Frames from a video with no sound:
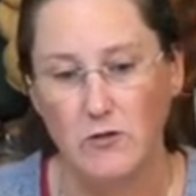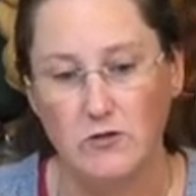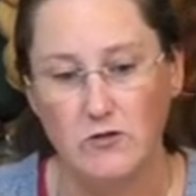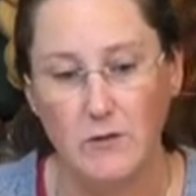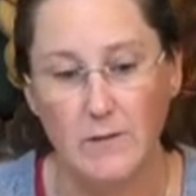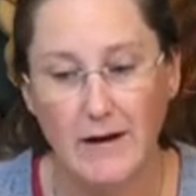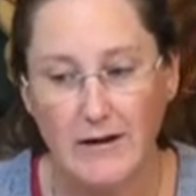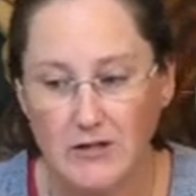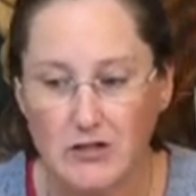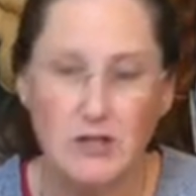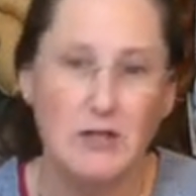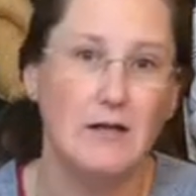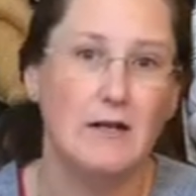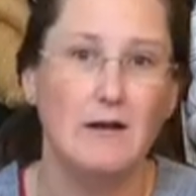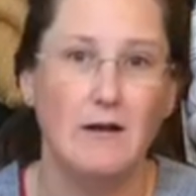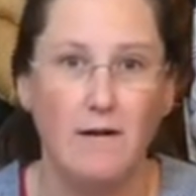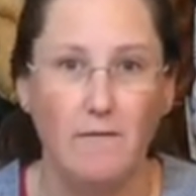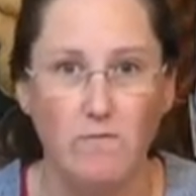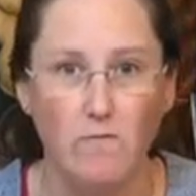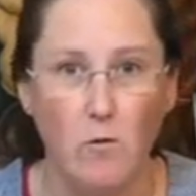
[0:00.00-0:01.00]
So I'm actually going to
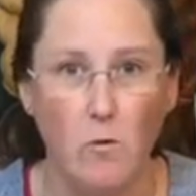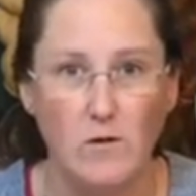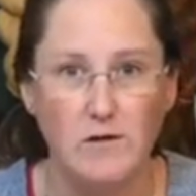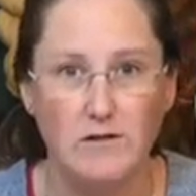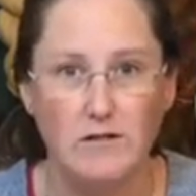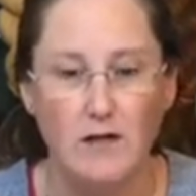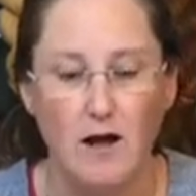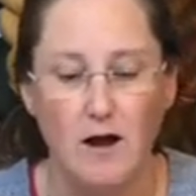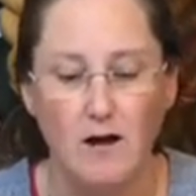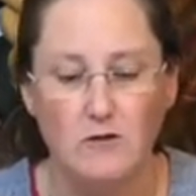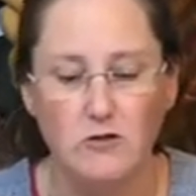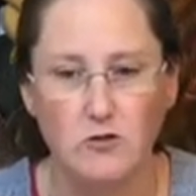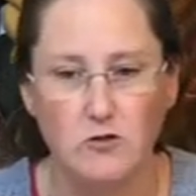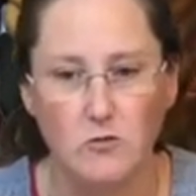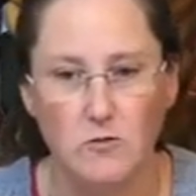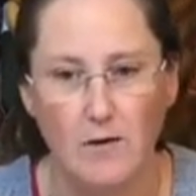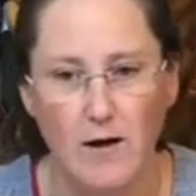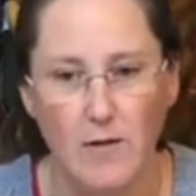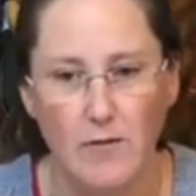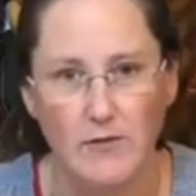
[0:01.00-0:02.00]
knit 4 socks
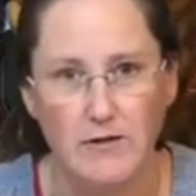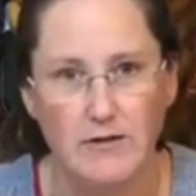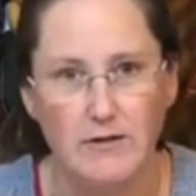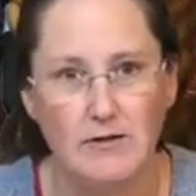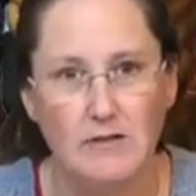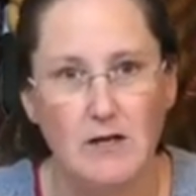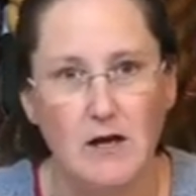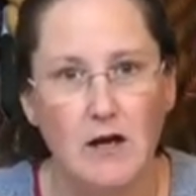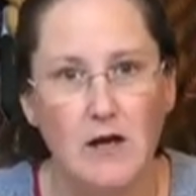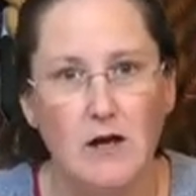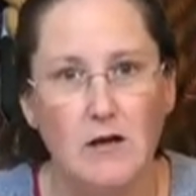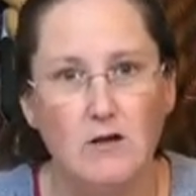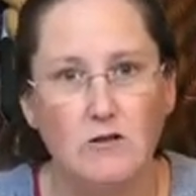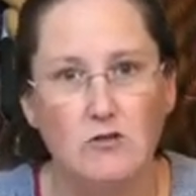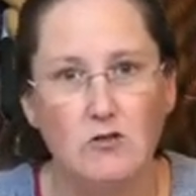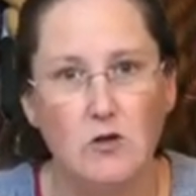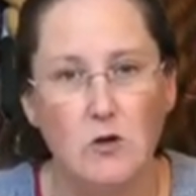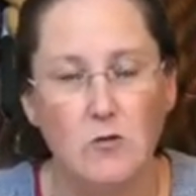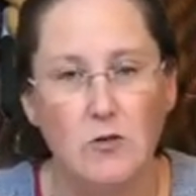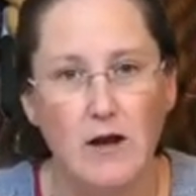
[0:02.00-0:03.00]
throughout this,
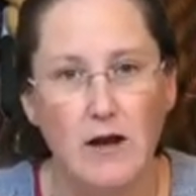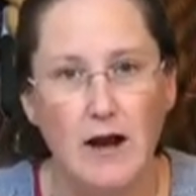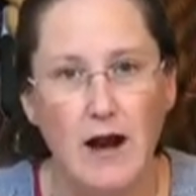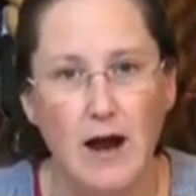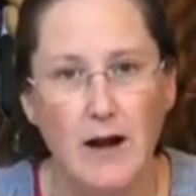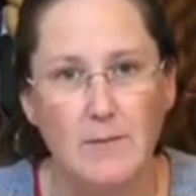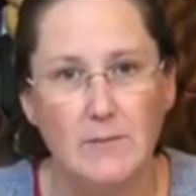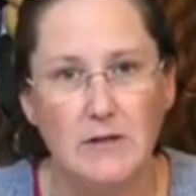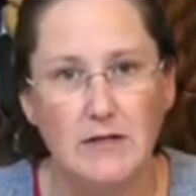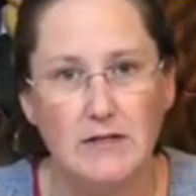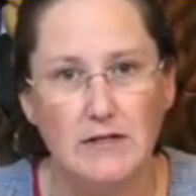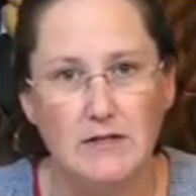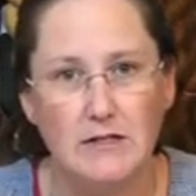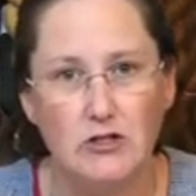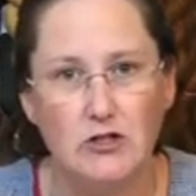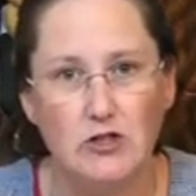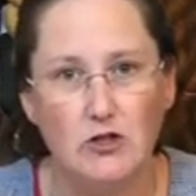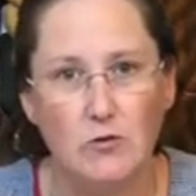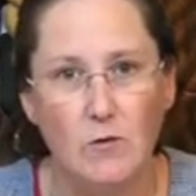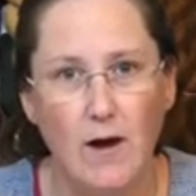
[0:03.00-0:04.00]
so that I'm going to
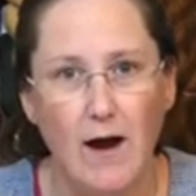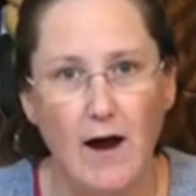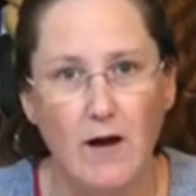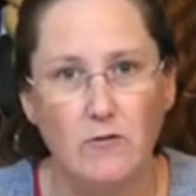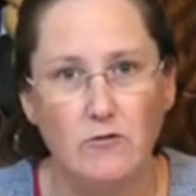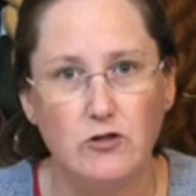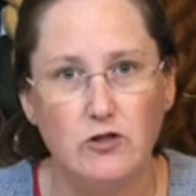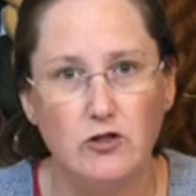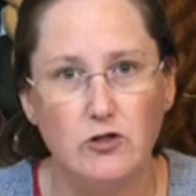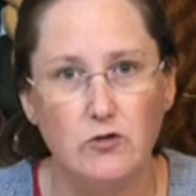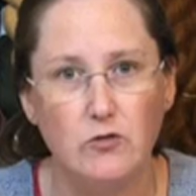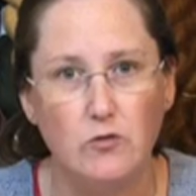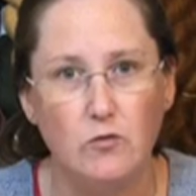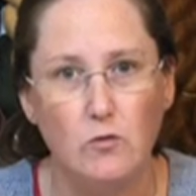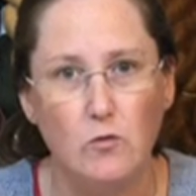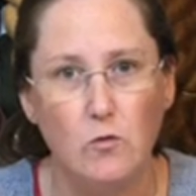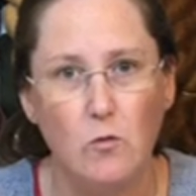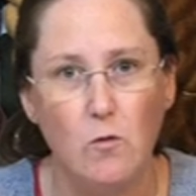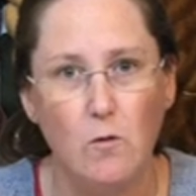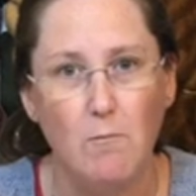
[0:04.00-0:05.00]
teach you how
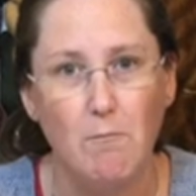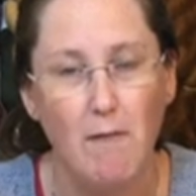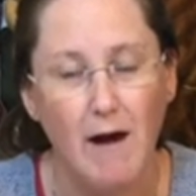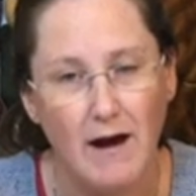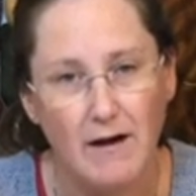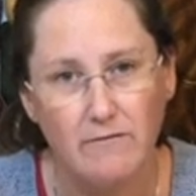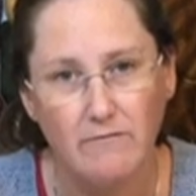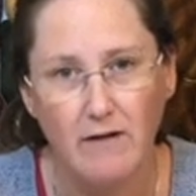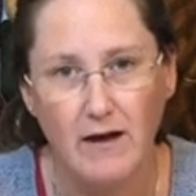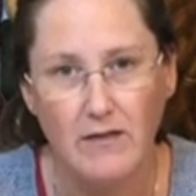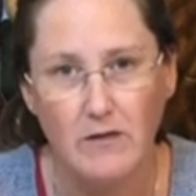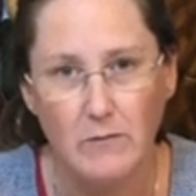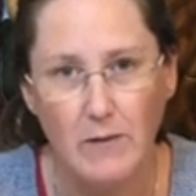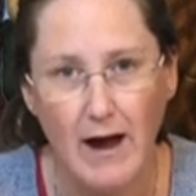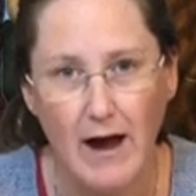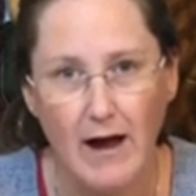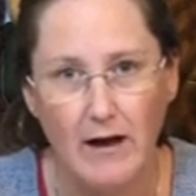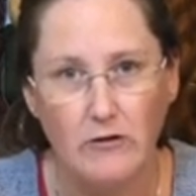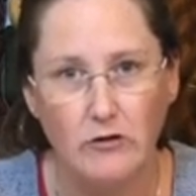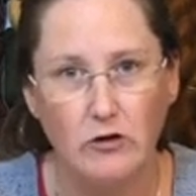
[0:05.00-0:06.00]
to modify the
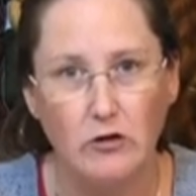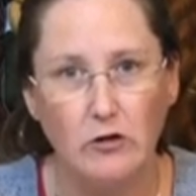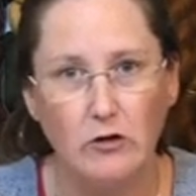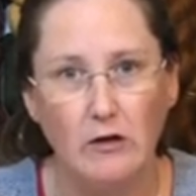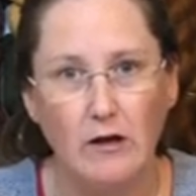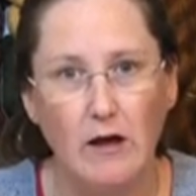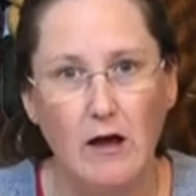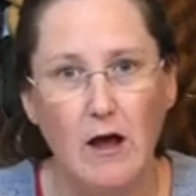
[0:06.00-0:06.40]
pattern.